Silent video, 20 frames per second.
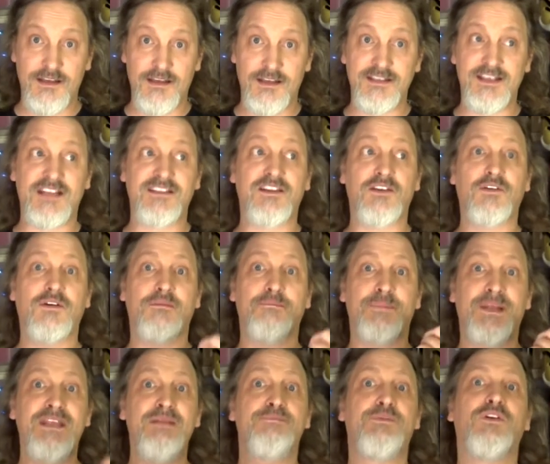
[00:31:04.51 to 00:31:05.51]
And yet there are
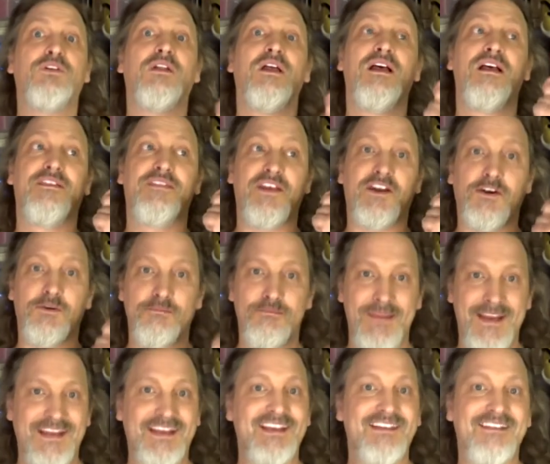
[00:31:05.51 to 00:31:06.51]
people that are
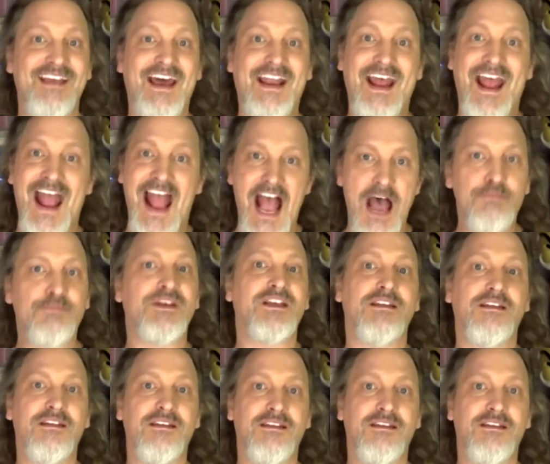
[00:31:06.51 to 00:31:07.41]
making that happen.